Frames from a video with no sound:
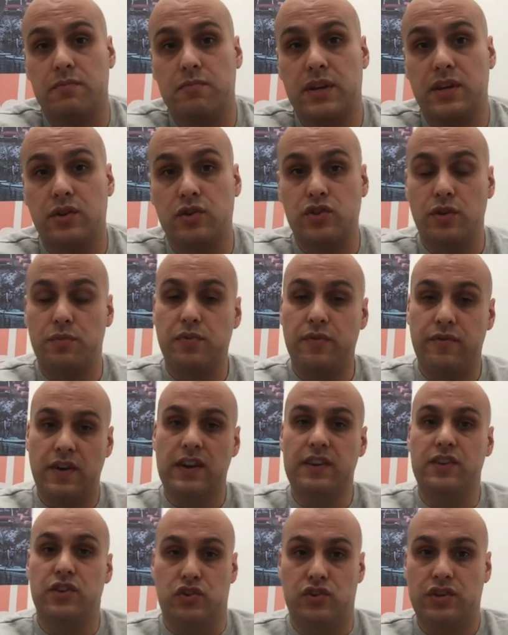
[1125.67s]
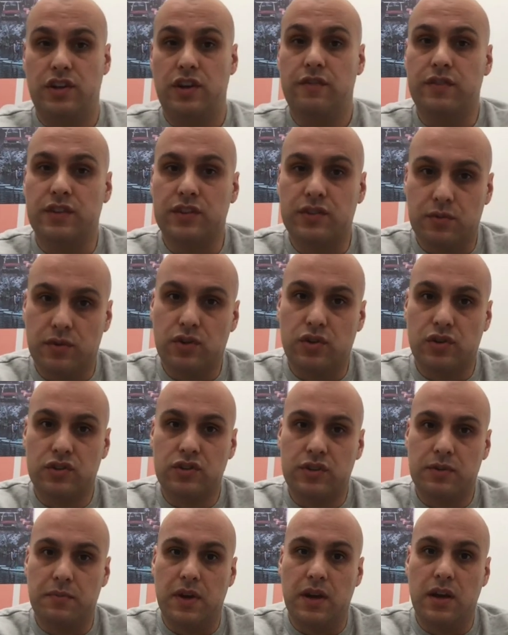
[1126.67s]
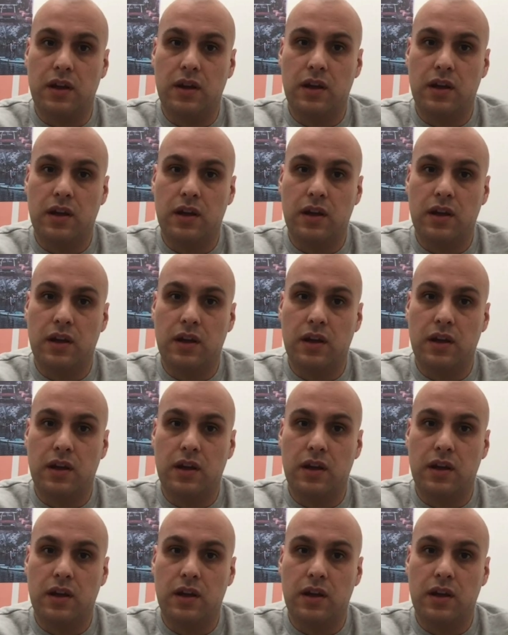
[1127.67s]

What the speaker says: because you're providing a service to a customer